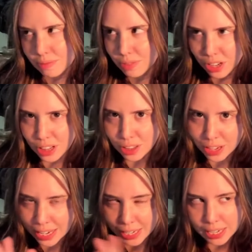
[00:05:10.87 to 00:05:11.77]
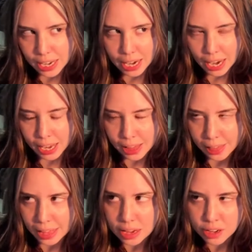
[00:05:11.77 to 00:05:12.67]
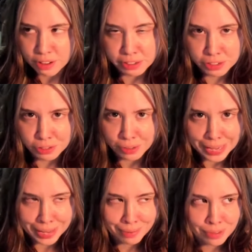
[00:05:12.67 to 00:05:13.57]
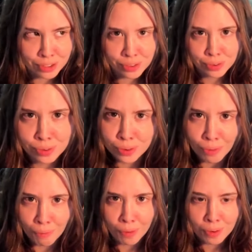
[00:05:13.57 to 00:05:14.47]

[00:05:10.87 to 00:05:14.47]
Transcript: not looking down at anything, not a script, no.